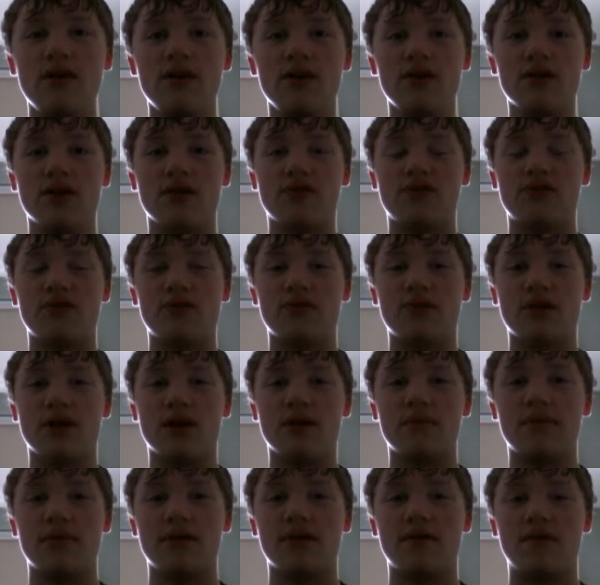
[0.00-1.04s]
You can also do
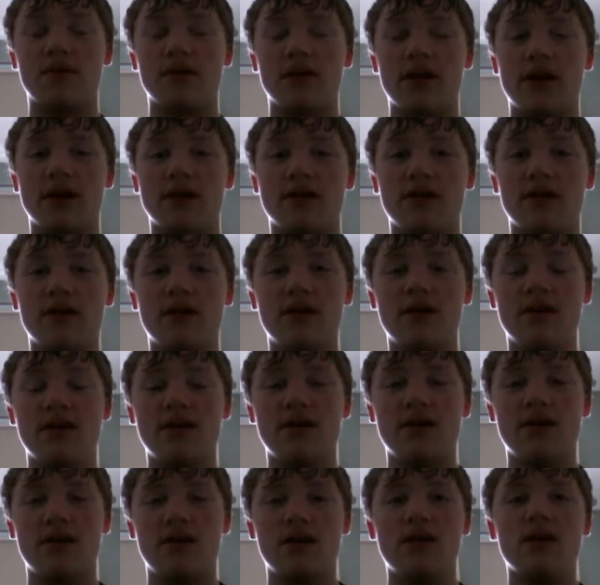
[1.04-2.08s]
Kirby if you like.
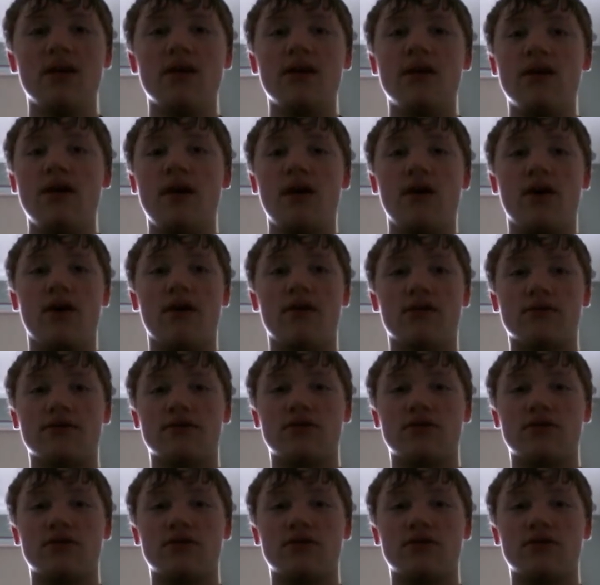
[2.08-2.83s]
Oh,